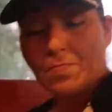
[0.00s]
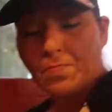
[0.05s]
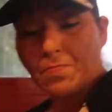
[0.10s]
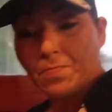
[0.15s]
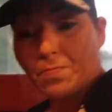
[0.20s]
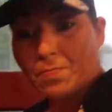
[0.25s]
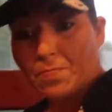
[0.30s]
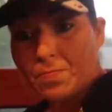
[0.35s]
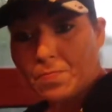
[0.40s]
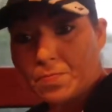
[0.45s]

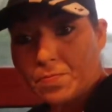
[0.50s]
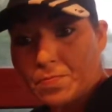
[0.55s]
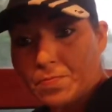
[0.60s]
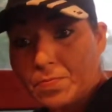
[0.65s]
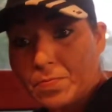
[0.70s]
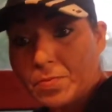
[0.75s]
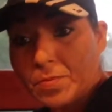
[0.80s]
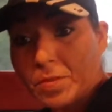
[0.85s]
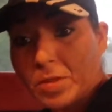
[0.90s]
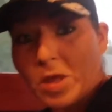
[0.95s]
Say hi to
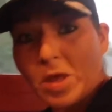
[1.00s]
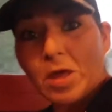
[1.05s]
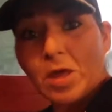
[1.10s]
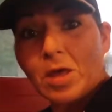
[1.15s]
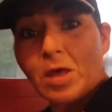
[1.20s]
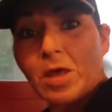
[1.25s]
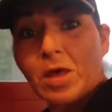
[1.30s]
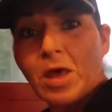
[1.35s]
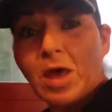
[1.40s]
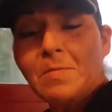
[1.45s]
John.
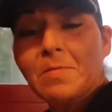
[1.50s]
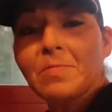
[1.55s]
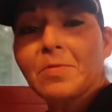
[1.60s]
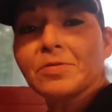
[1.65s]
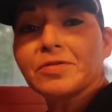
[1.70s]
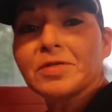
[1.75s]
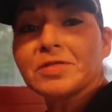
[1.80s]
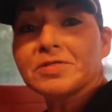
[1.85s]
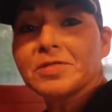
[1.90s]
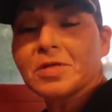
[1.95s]
Yeah. Happy
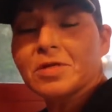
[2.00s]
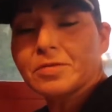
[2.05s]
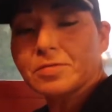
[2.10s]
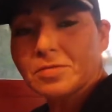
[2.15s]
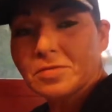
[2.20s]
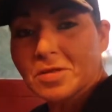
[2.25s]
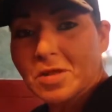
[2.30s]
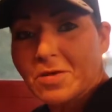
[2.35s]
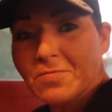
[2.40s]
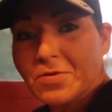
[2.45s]
birthday, son.
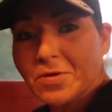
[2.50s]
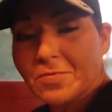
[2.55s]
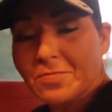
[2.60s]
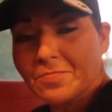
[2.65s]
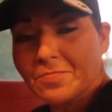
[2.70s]
Love you.